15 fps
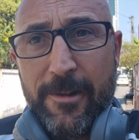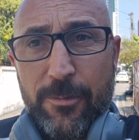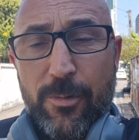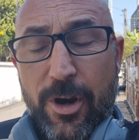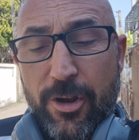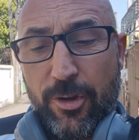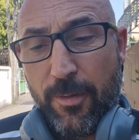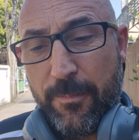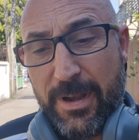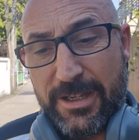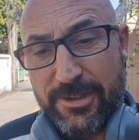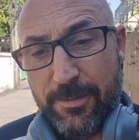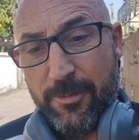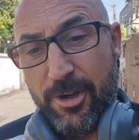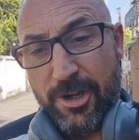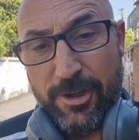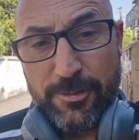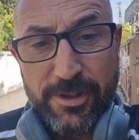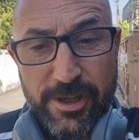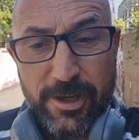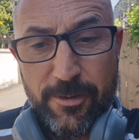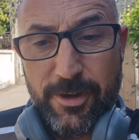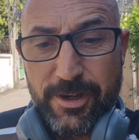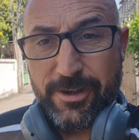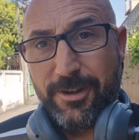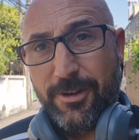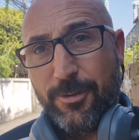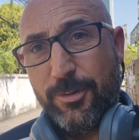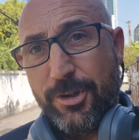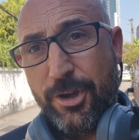When I got back to my hotel, I had a
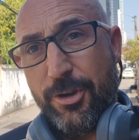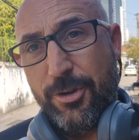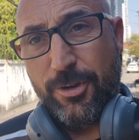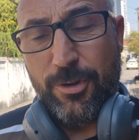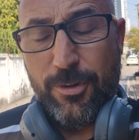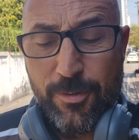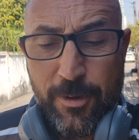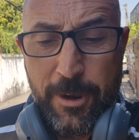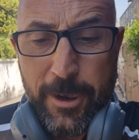little Google